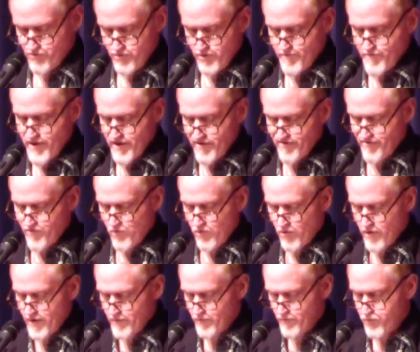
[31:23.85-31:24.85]
through the
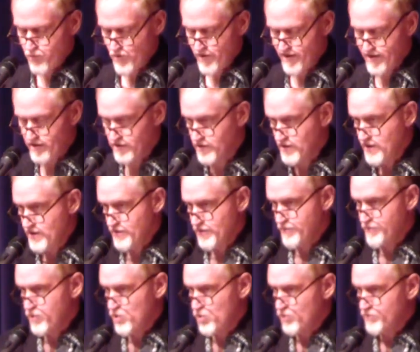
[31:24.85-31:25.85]
metaphor, I would point out
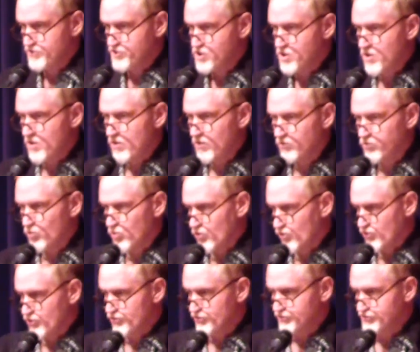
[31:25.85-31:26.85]
the poem is called
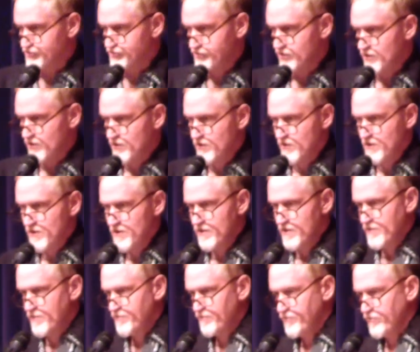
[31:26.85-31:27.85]
Words.
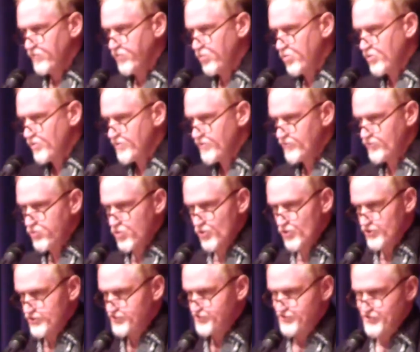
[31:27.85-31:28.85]
The word
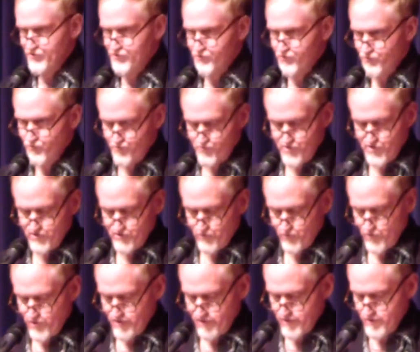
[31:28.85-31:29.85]
words
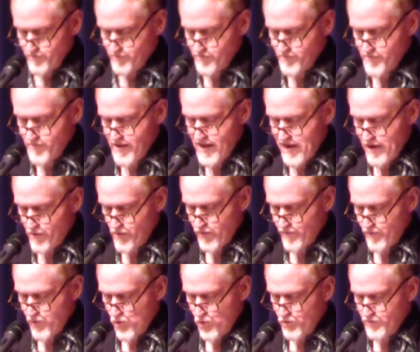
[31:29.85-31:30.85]
doesn't really matter in the
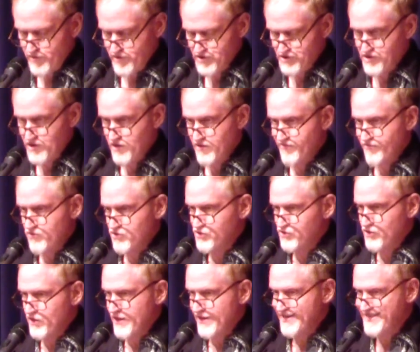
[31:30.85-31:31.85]
poem. Instead, the
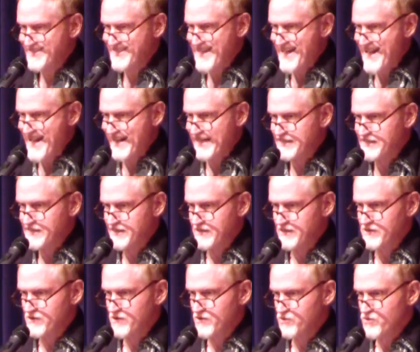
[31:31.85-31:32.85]
first line is
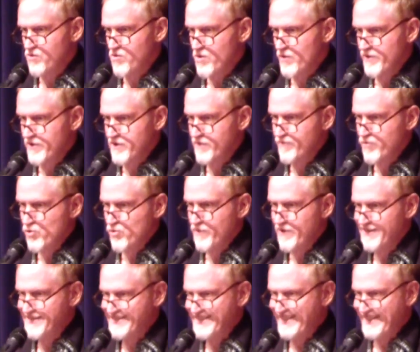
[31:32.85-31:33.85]
axes. So already the poem
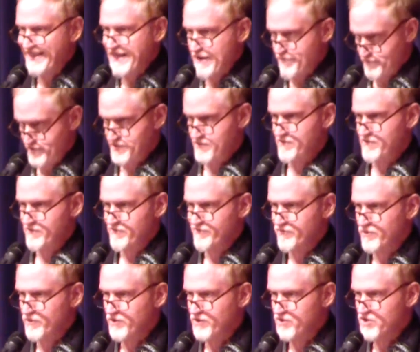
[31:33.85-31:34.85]
has leapt
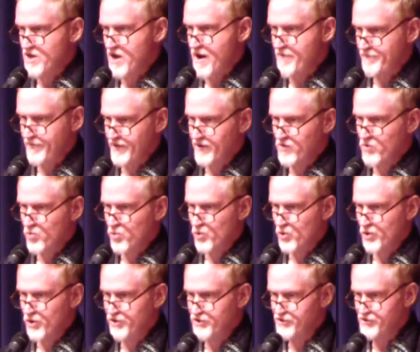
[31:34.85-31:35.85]
from a topic,
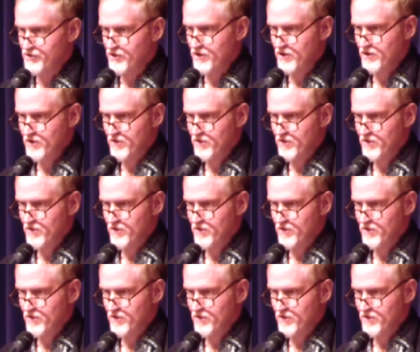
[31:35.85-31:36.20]
words,